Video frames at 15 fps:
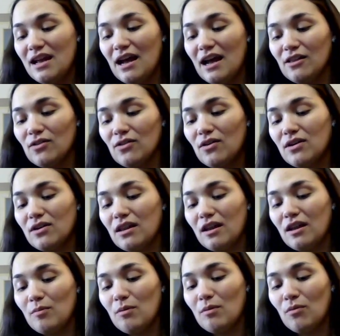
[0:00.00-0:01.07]
and learn a
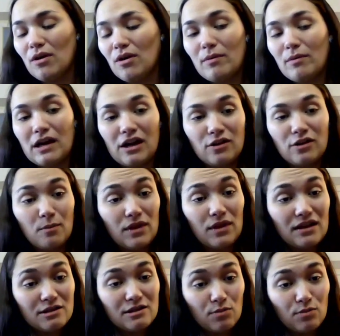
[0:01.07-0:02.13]
little bit more about how their
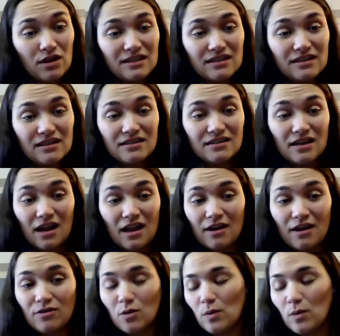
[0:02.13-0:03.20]
blood is processed and
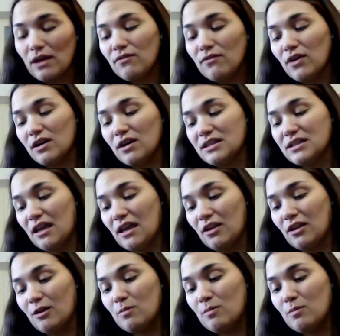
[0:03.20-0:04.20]
how their welfare is handled,